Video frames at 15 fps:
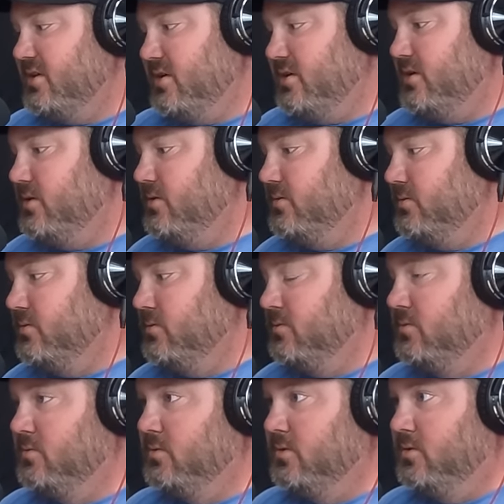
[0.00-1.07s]
did,
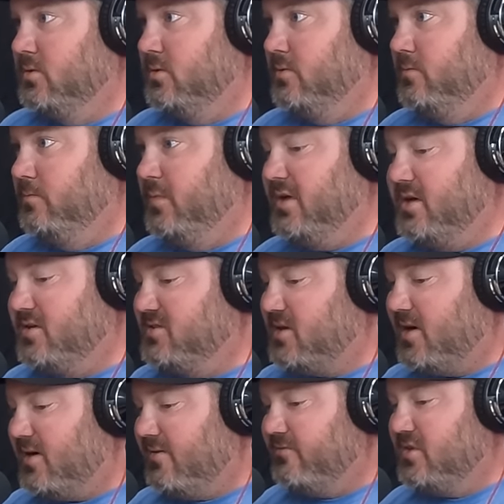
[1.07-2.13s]
because
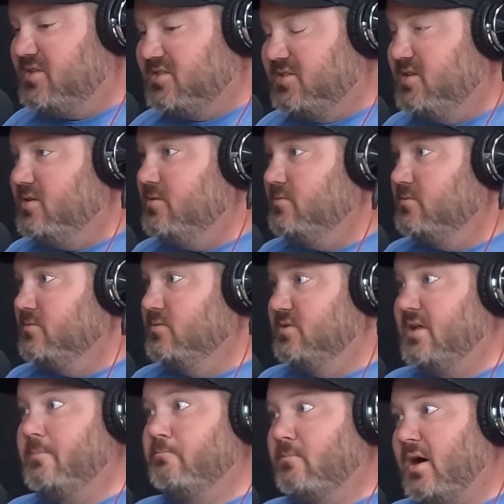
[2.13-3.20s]
obviously
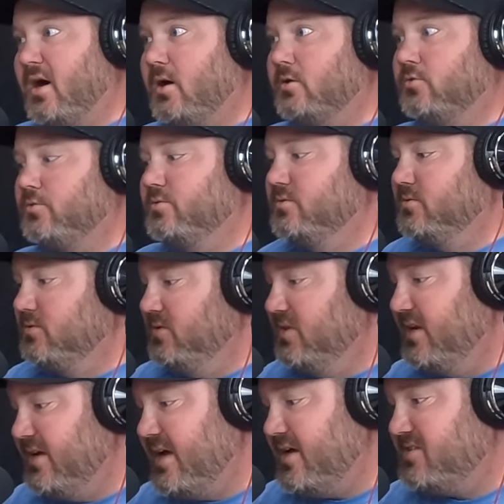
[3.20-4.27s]
they modeled
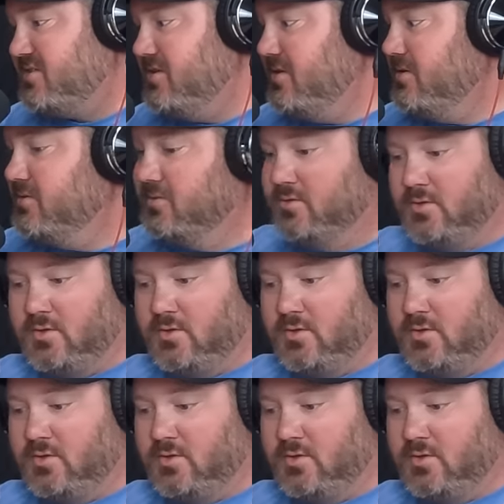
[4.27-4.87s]
the Nessie